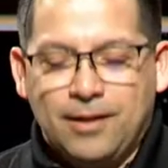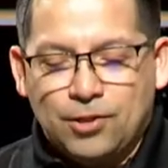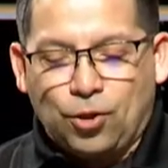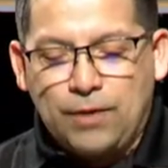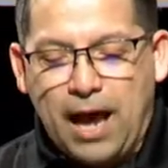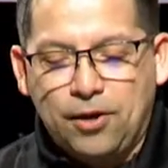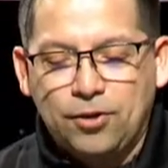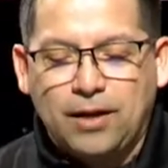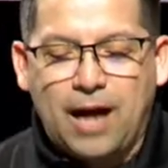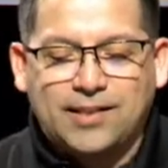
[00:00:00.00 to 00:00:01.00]
So now you,
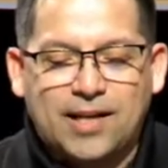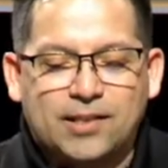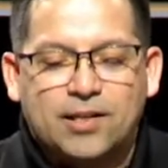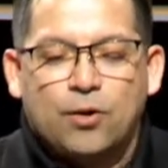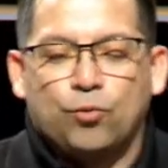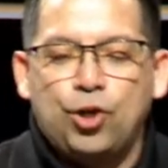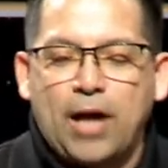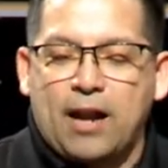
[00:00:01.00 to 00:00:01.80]
God says, you got